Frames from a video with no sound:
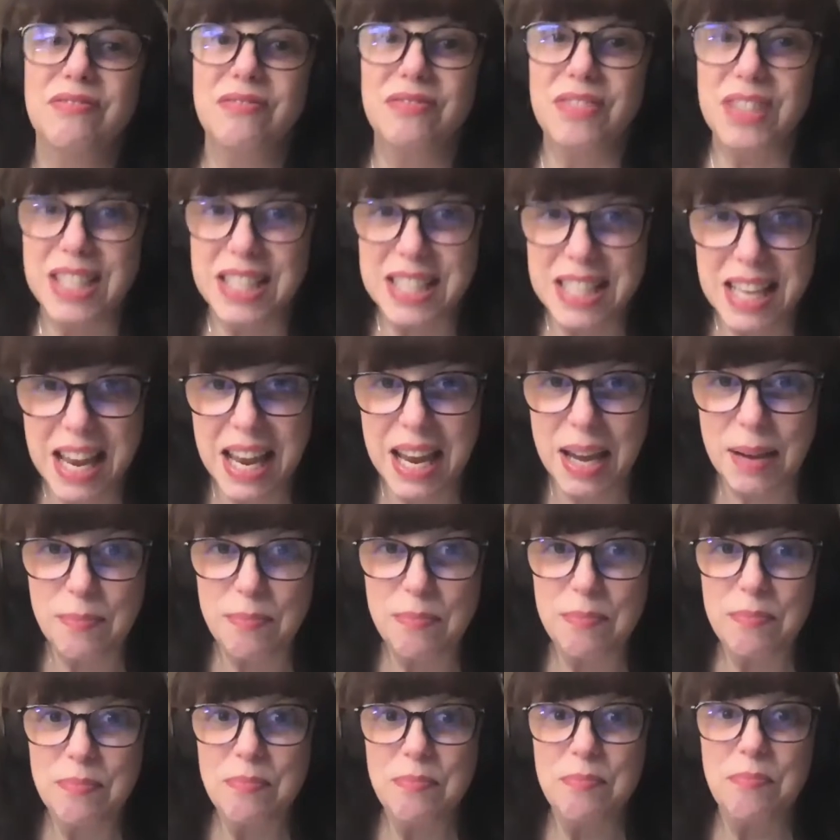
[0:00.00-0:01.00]
the
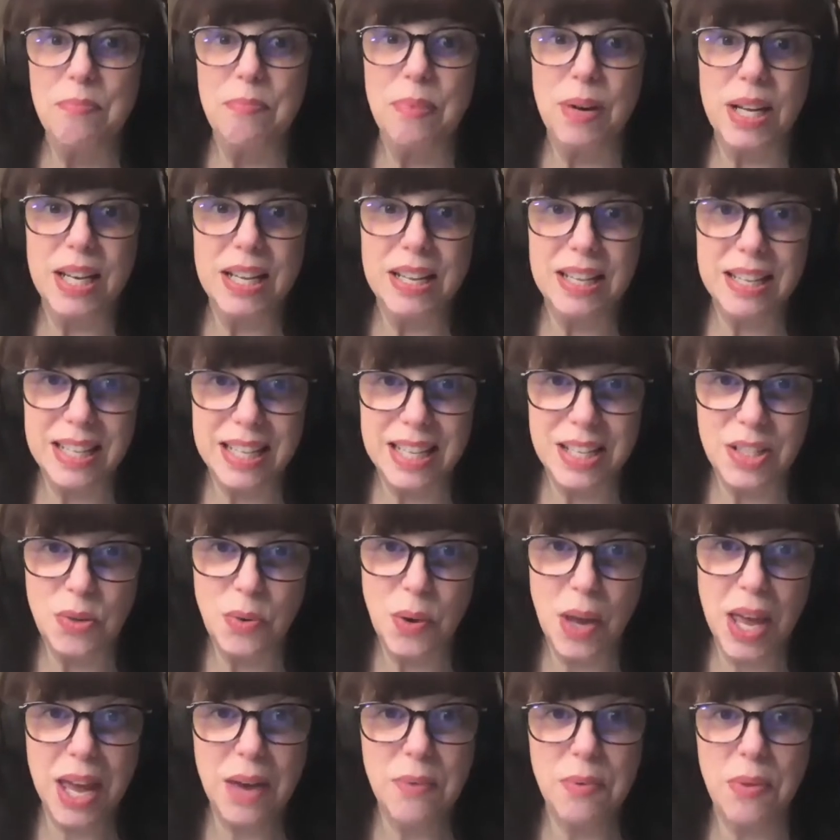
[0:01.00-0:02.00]
same, but he's
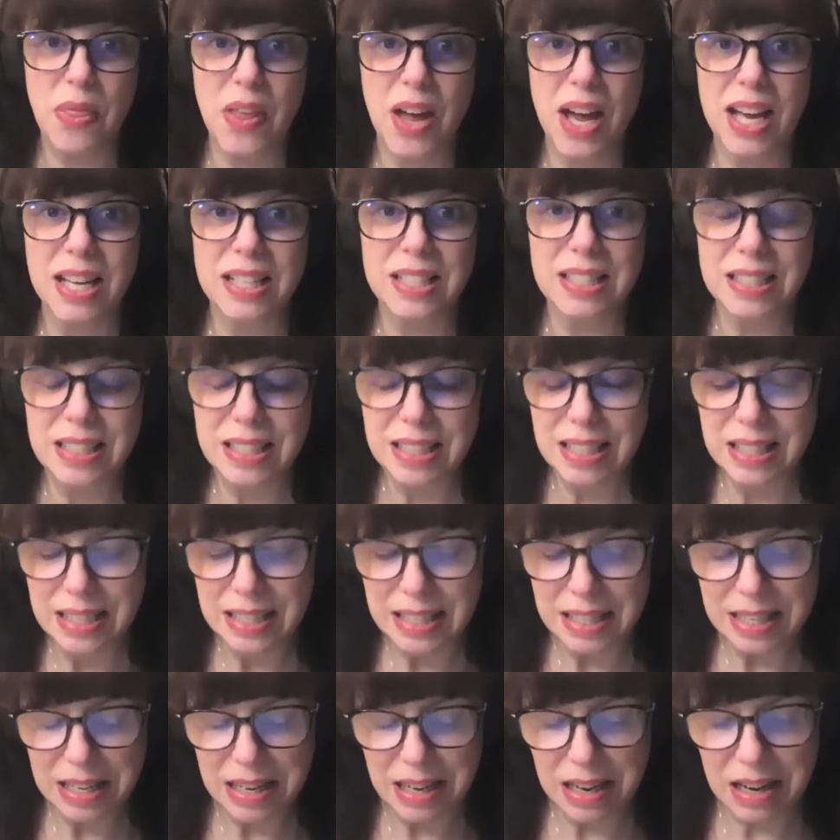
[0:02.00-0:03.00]
okay with that.
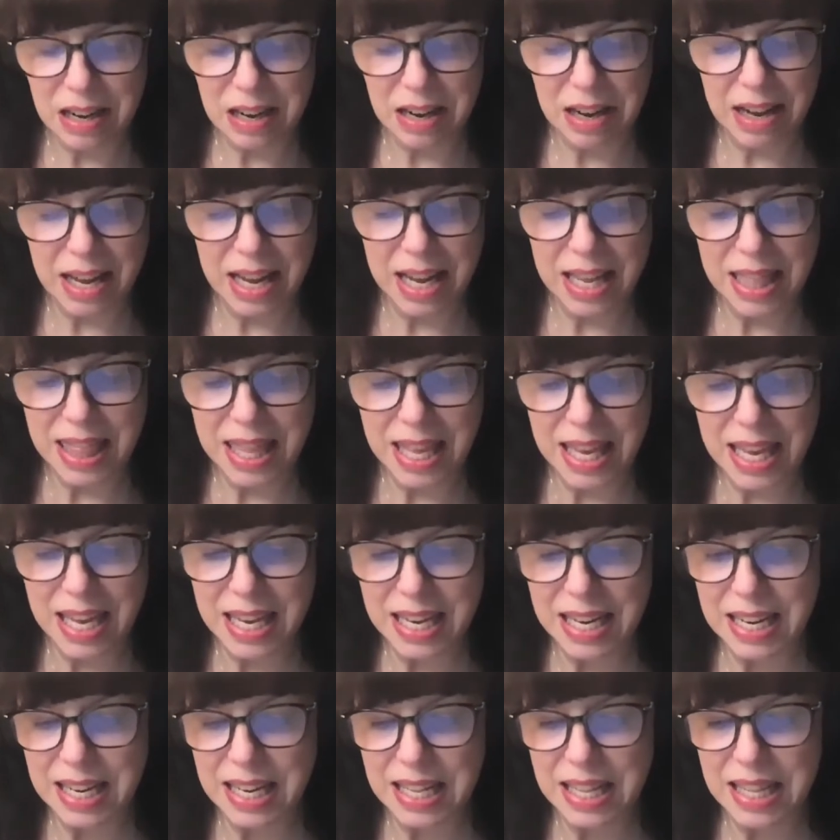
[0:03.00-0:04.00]
And
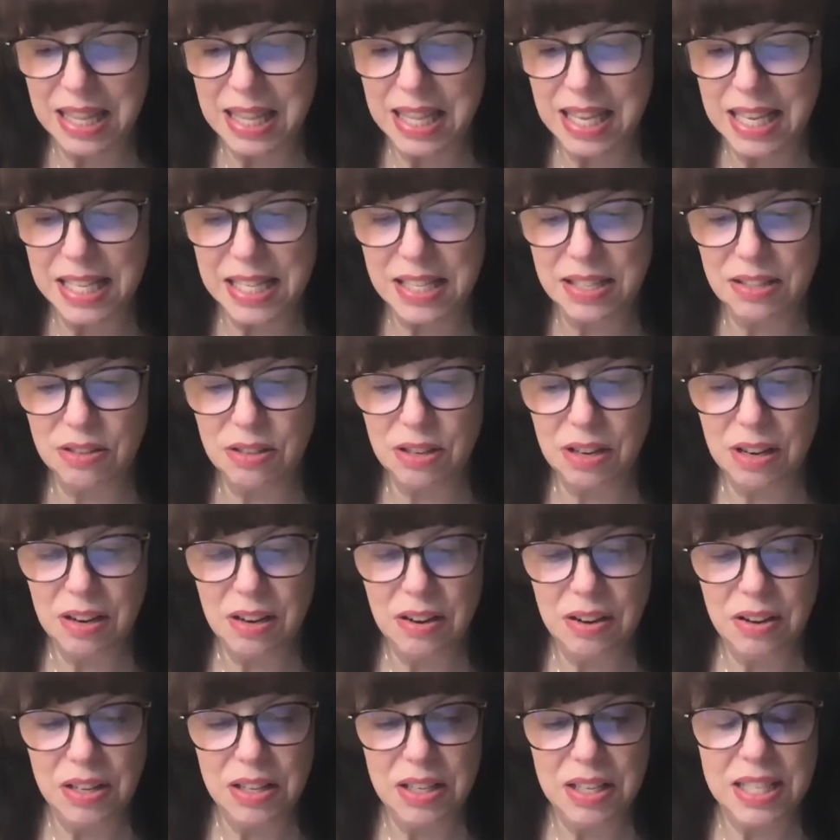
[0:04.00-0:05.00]
then this
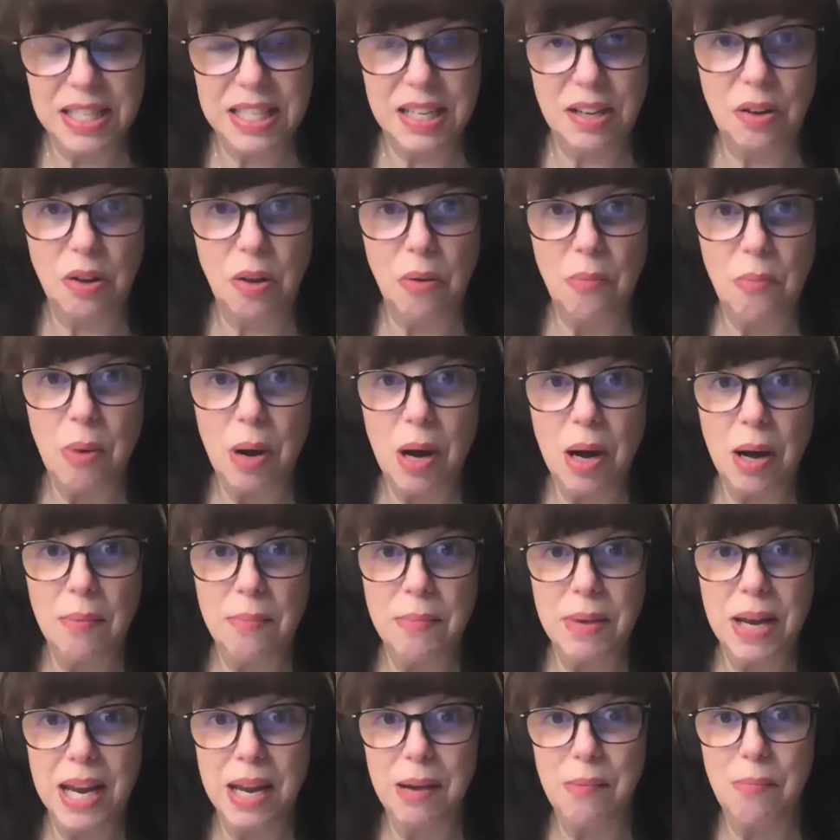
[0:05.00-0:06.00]
single
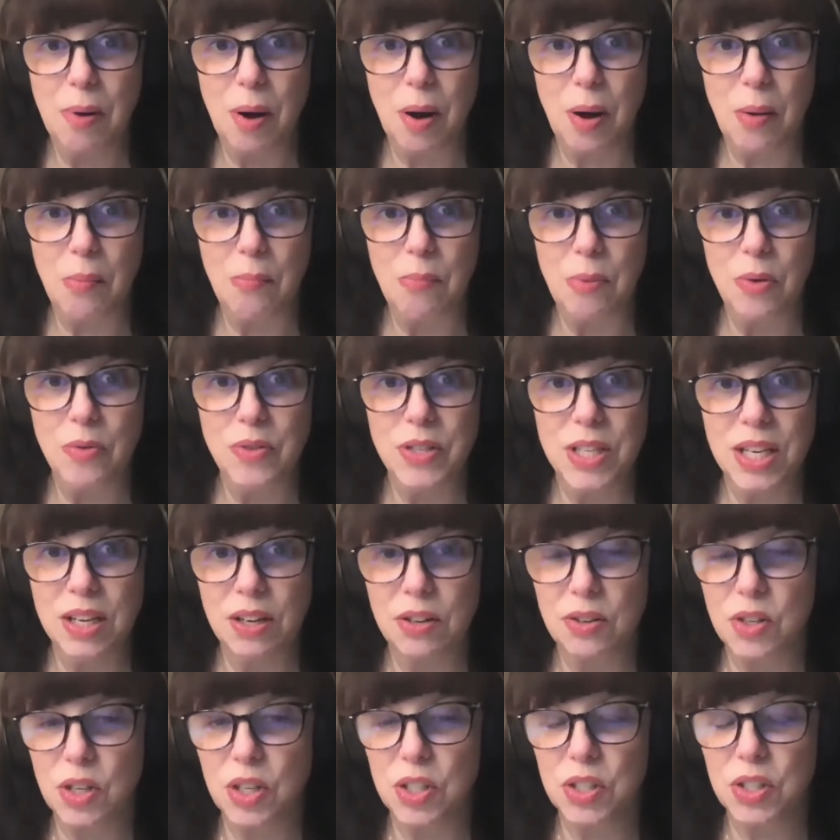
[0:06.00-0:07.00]
mom neighbor moves in
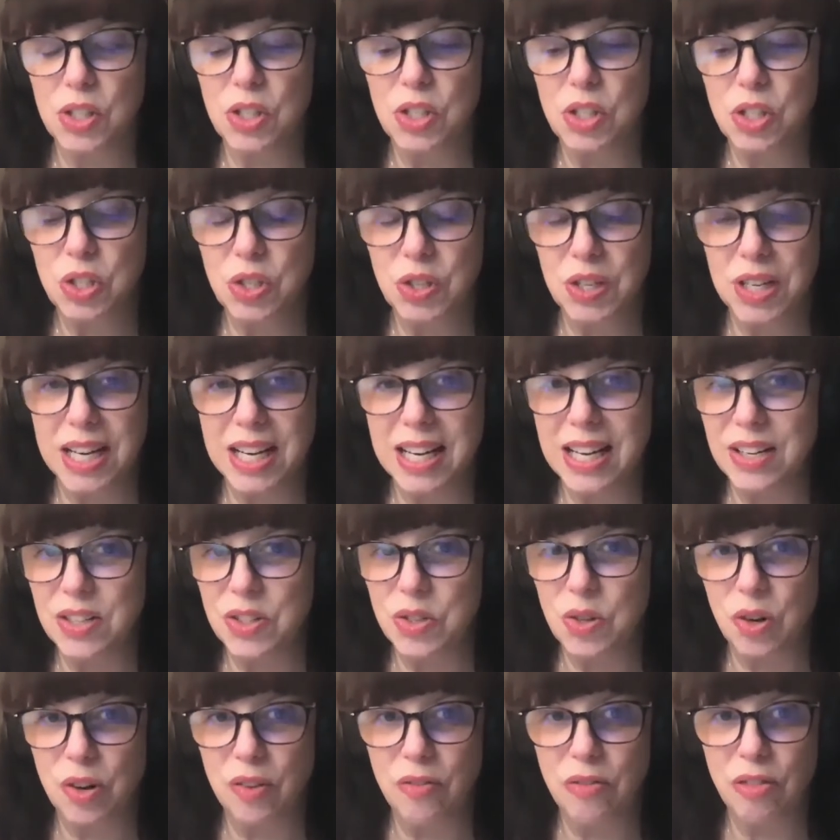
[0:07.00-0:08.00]
across the street and
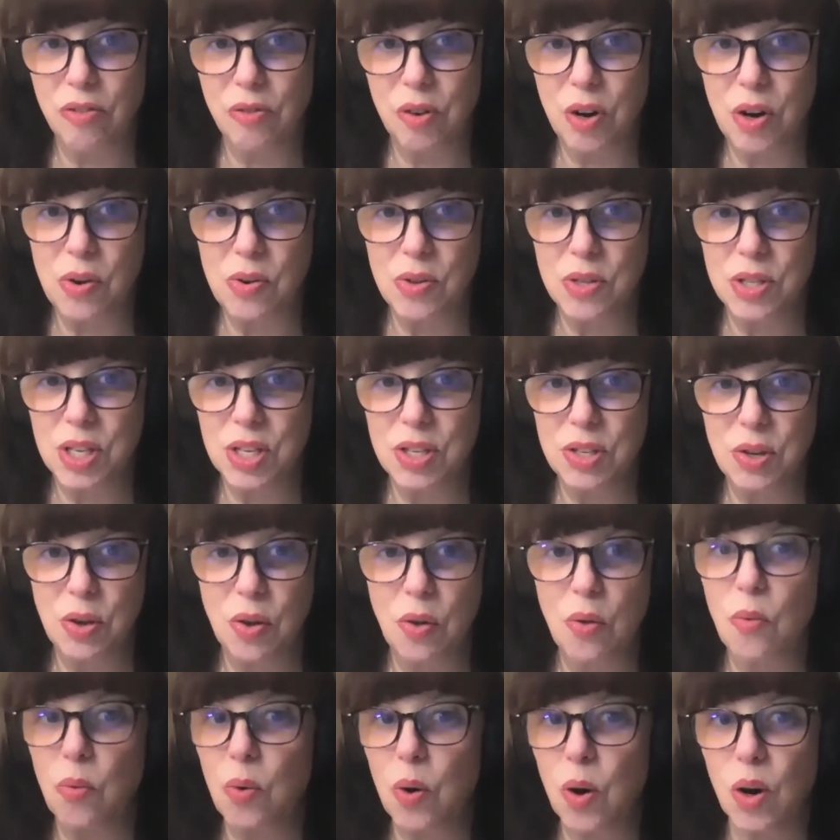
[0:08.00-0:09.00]
sort of throws his
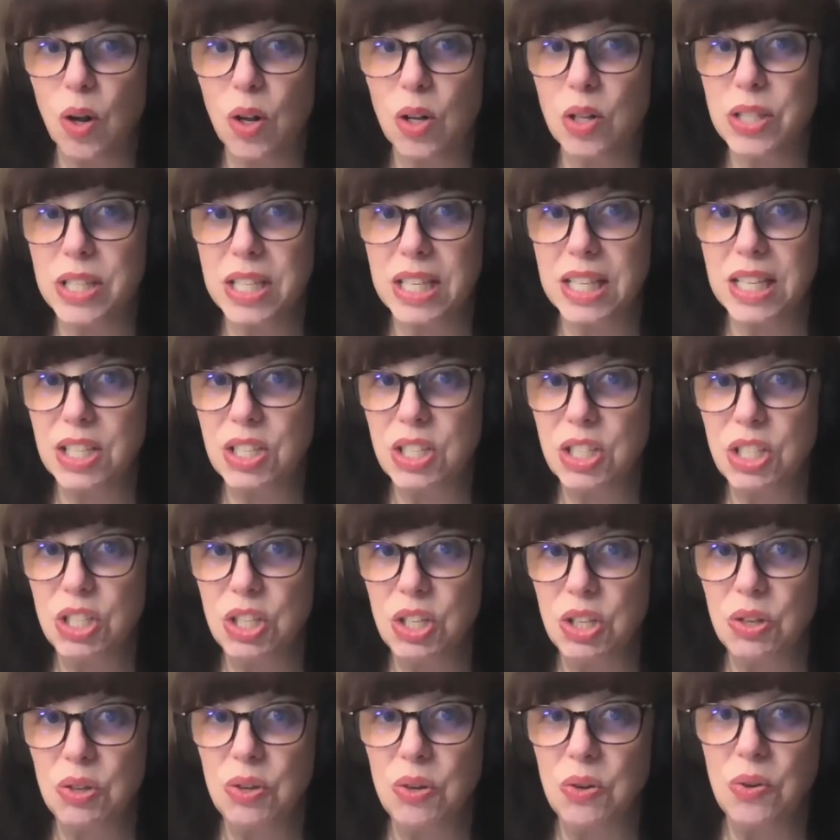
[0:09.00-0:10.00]
whole world
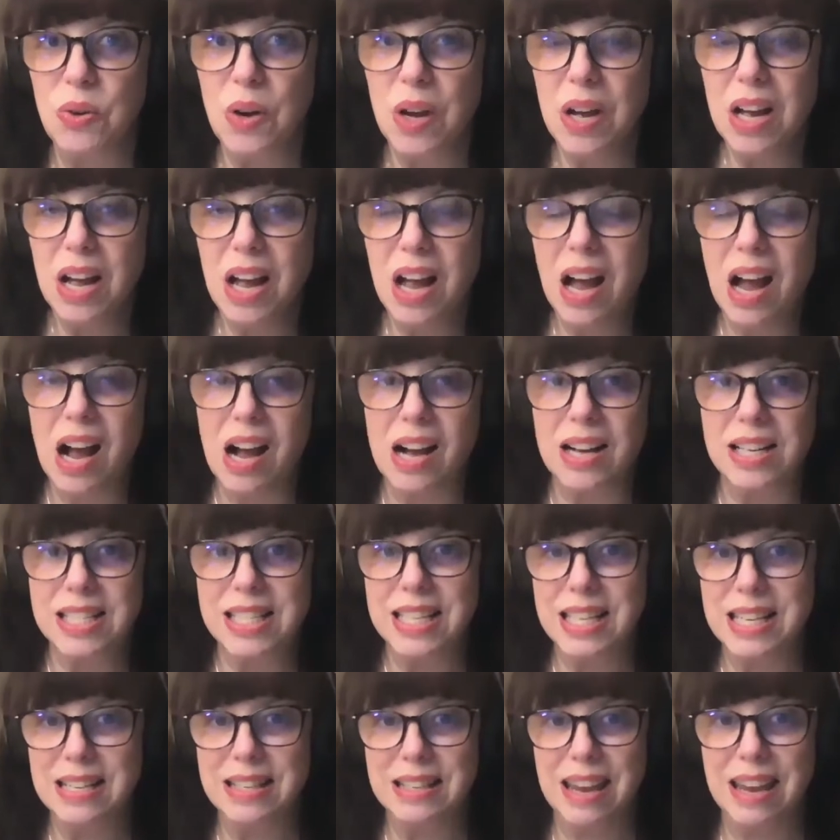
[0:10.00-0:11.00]
into a
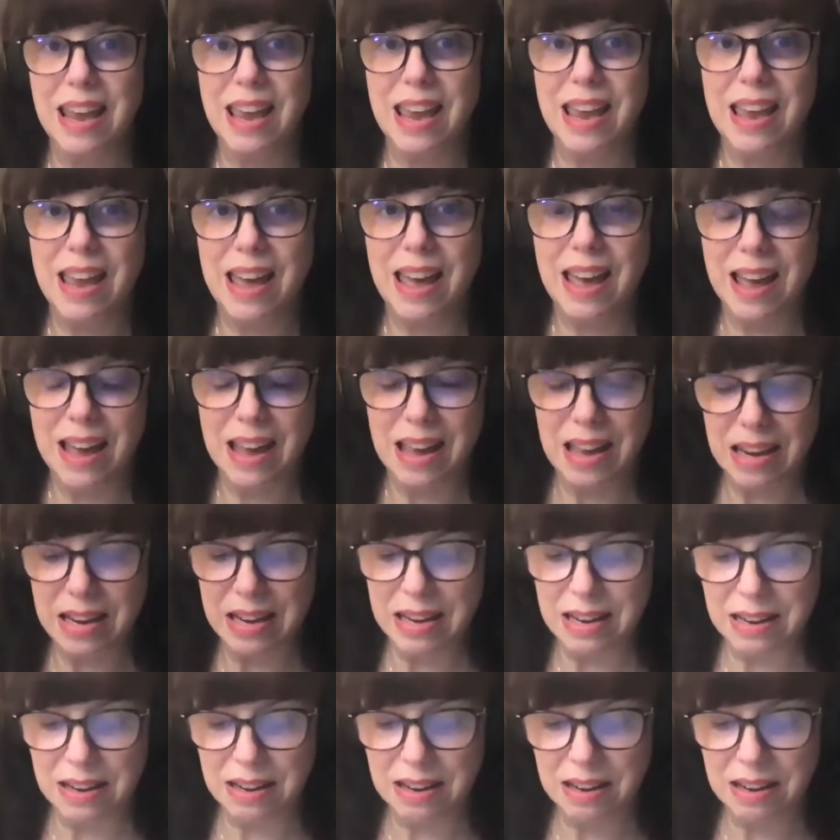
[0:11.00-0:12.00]
tizzy. And